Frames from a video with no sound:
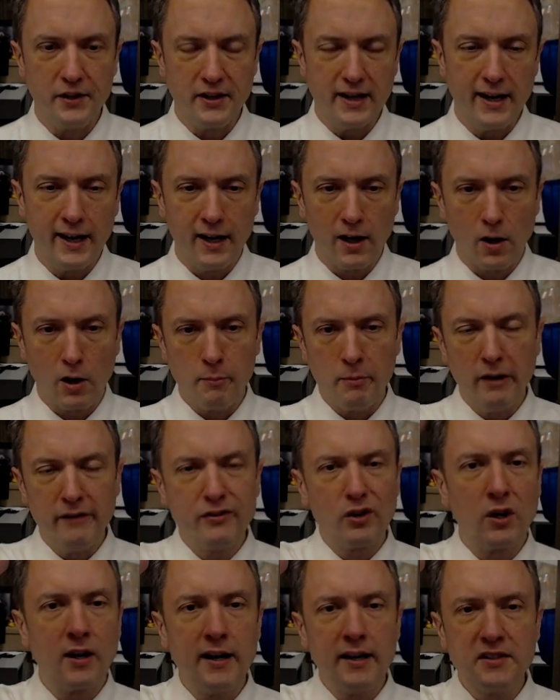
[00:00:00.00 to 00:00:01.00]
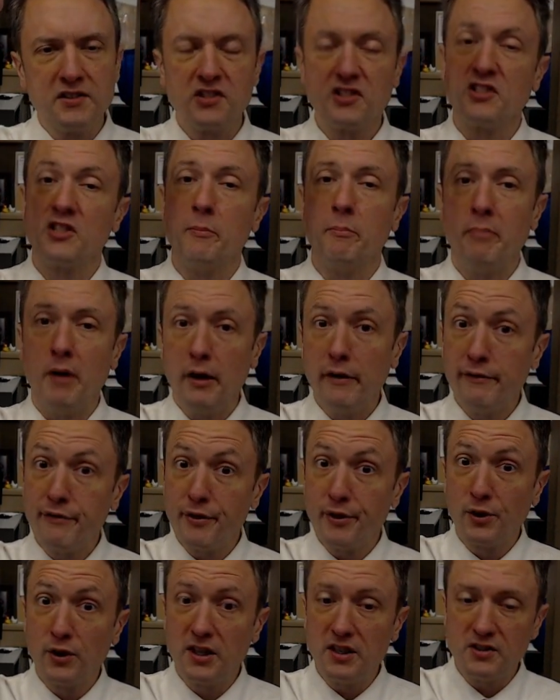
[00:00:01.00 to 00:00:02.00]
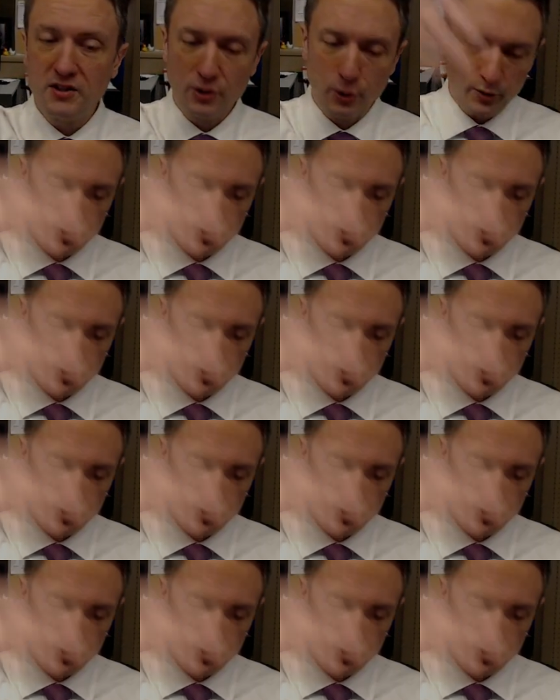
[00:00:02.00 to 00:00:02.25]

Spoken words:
The air above our heads is above 32.